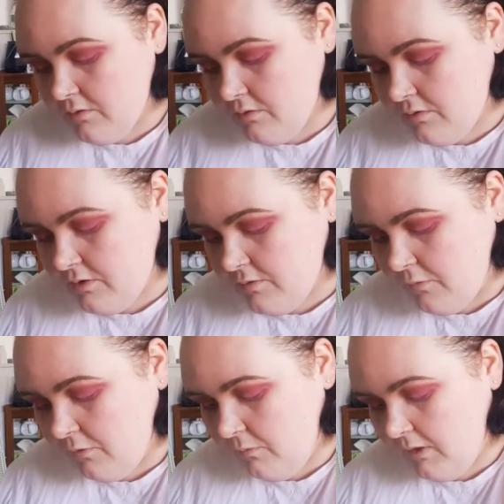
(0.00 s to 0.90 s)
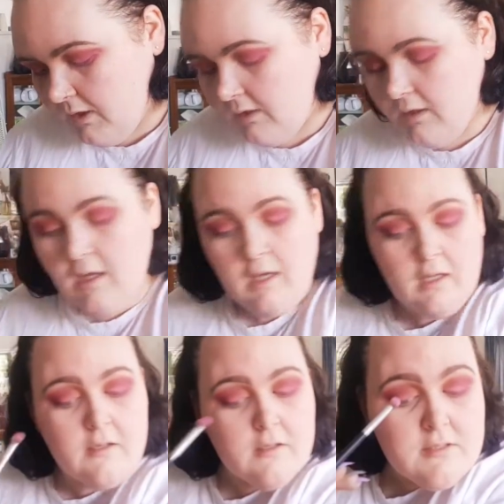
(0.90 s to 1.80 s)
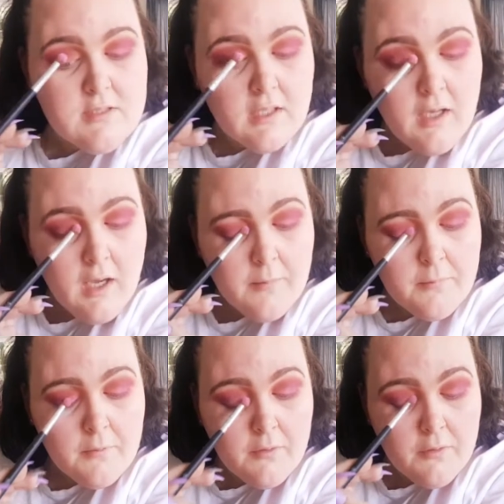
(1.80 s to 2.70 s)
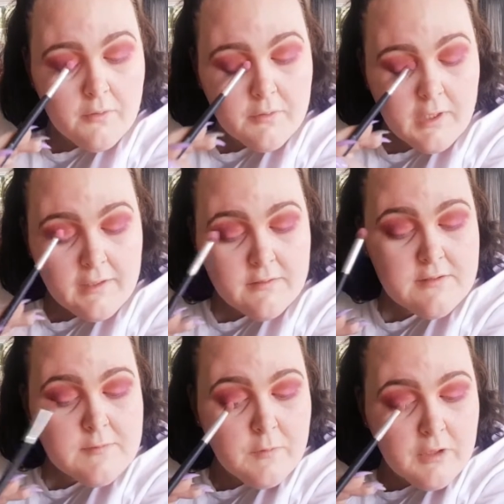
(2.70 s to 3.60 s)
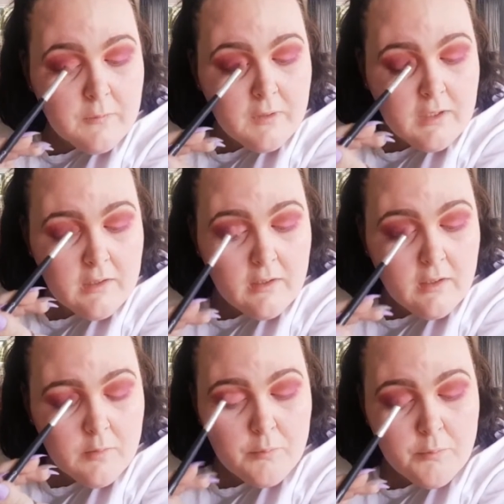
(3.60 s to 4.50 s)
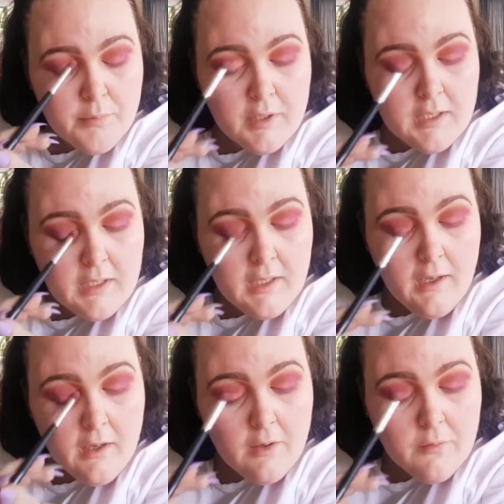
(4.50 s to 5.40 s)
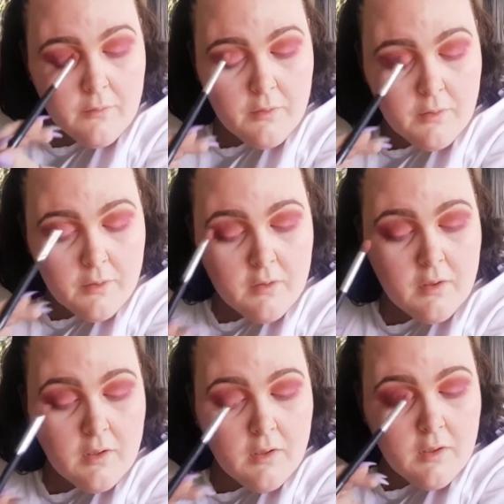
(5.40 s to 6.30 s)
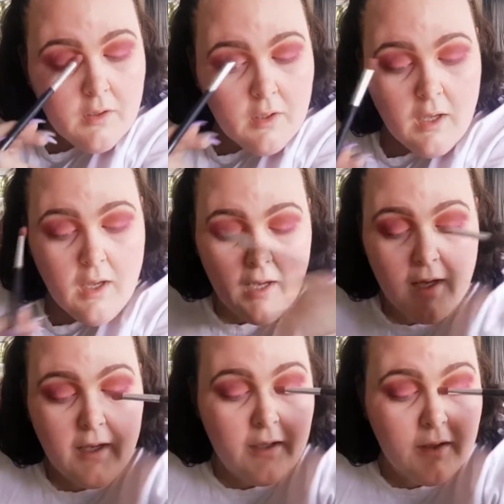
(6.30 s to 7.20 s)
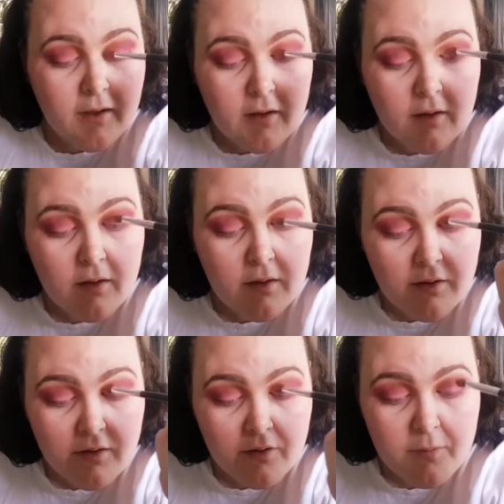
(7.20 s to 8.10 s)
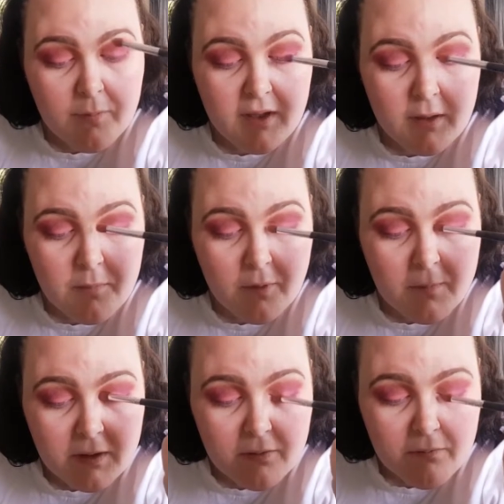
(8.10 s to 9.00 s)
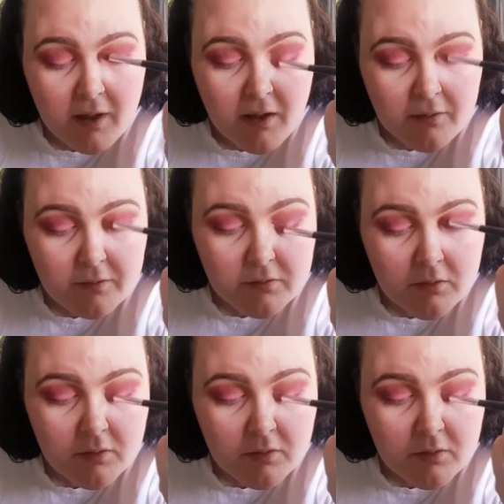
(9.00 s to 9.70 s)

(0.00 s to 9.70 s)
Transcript: smoke weed and stay up all night smoking weed. But now I go to bed probably around,